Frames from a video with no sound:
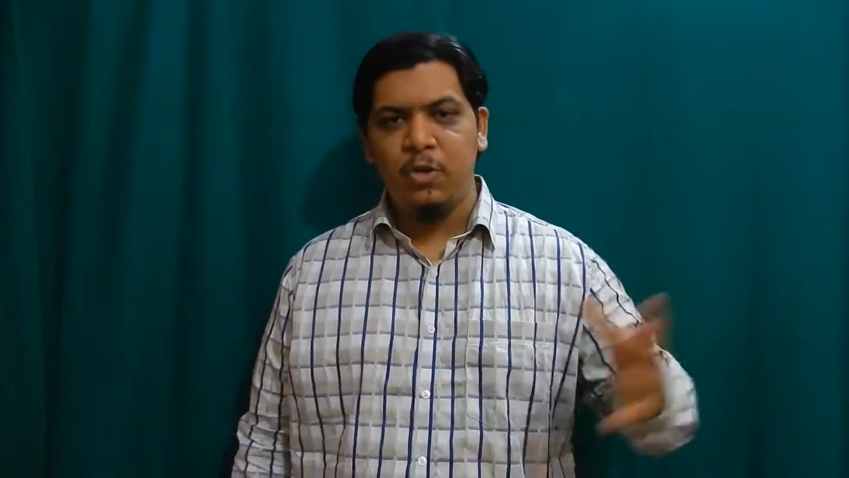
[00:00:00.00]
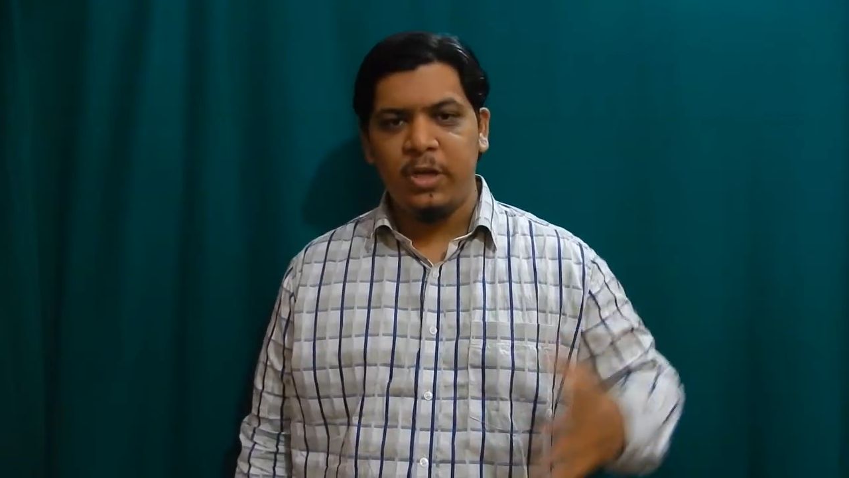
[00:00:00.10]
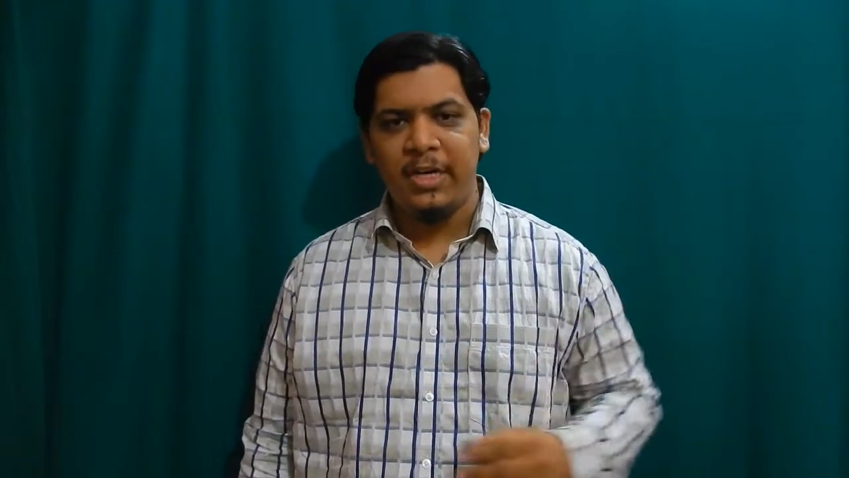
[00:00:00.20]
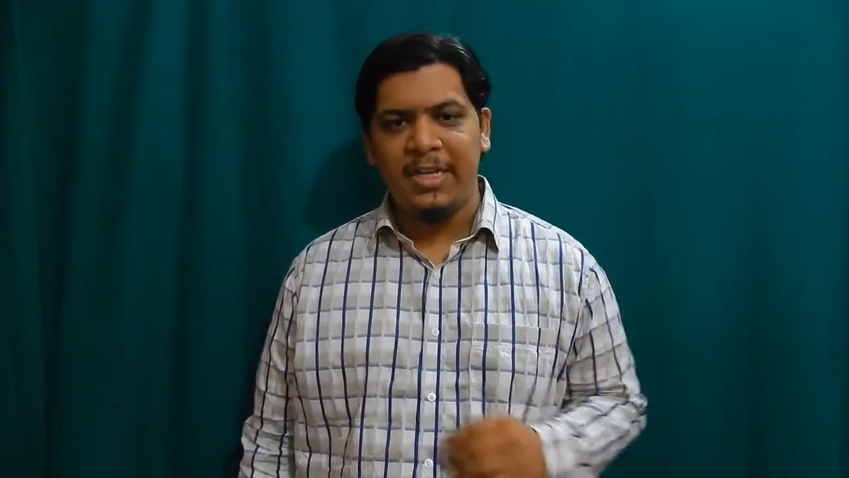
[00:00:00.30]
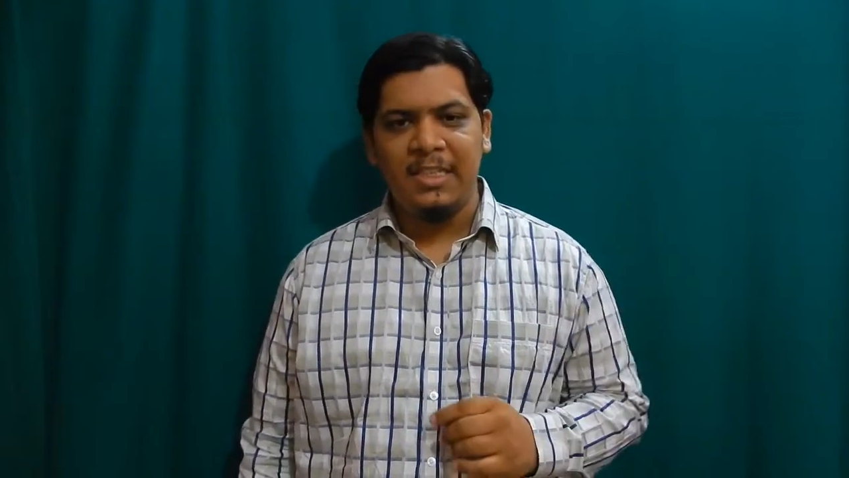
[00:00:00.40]
to
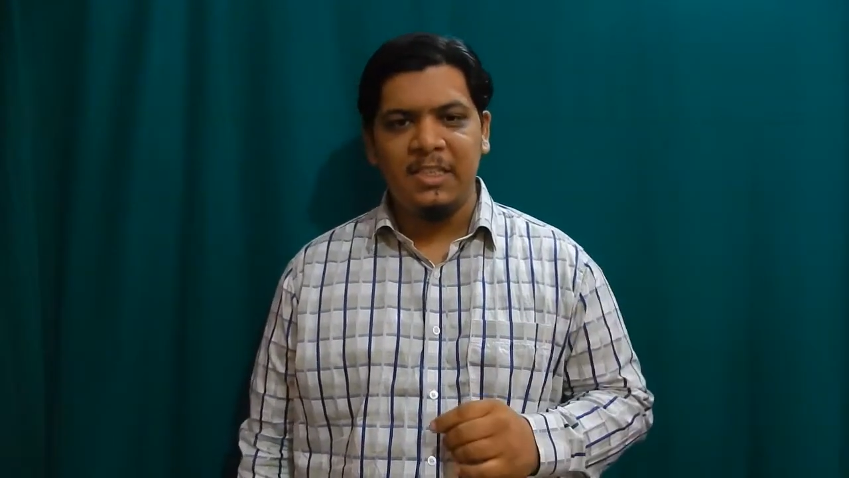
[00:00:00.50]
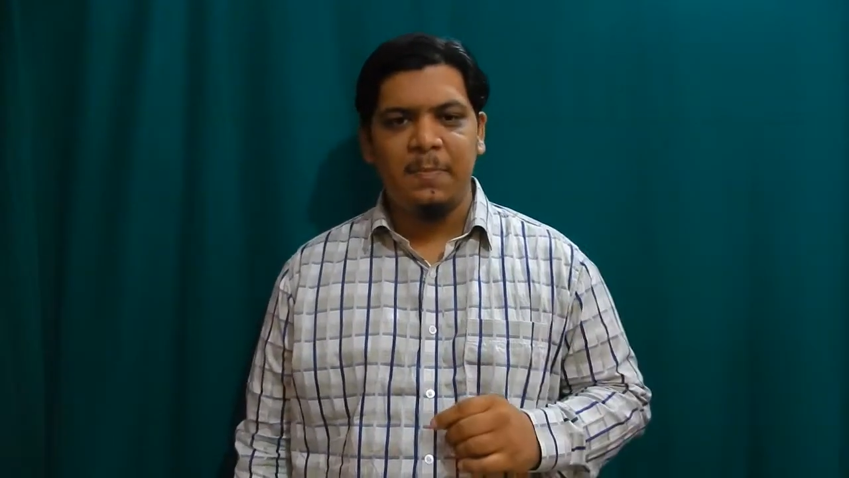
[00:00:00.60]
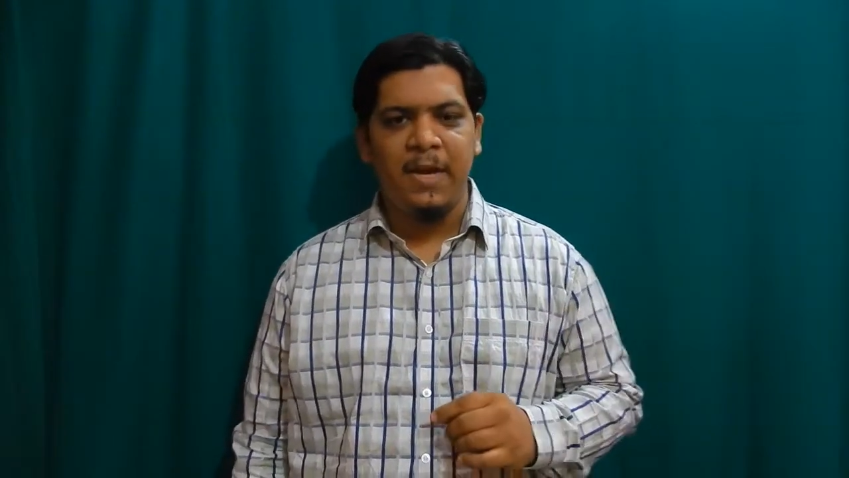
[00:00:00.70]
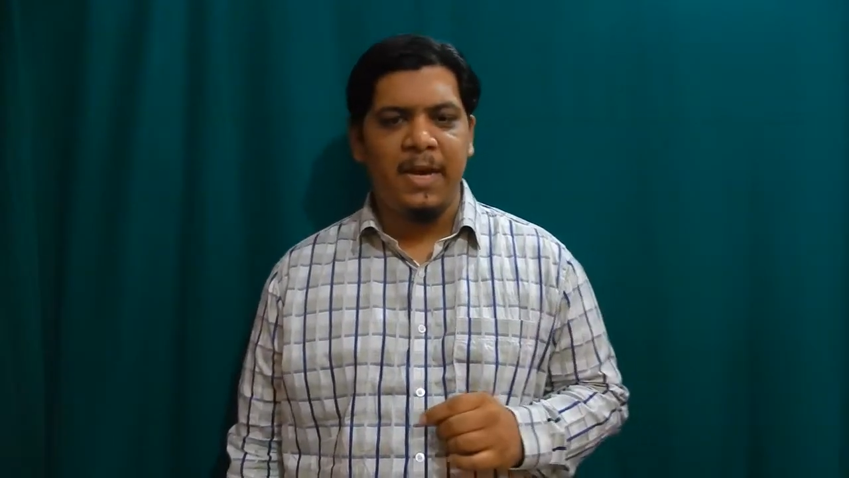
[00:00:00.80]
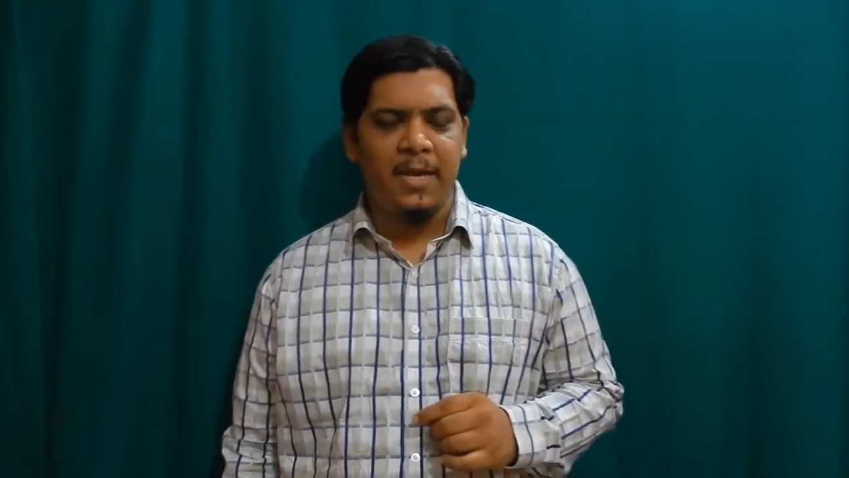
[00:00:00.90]
her is
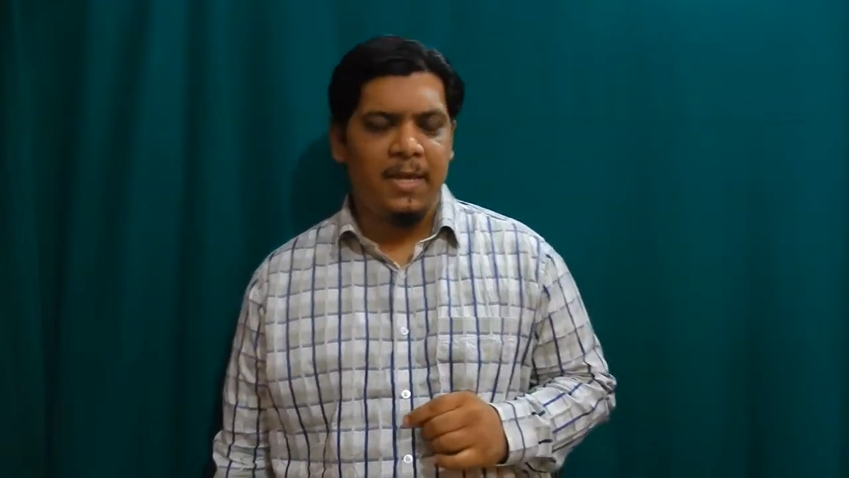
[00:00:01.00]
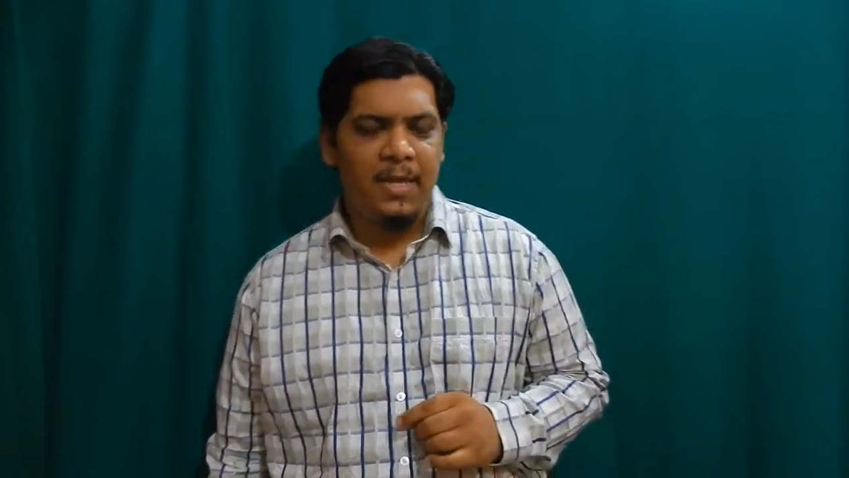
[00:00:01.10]
by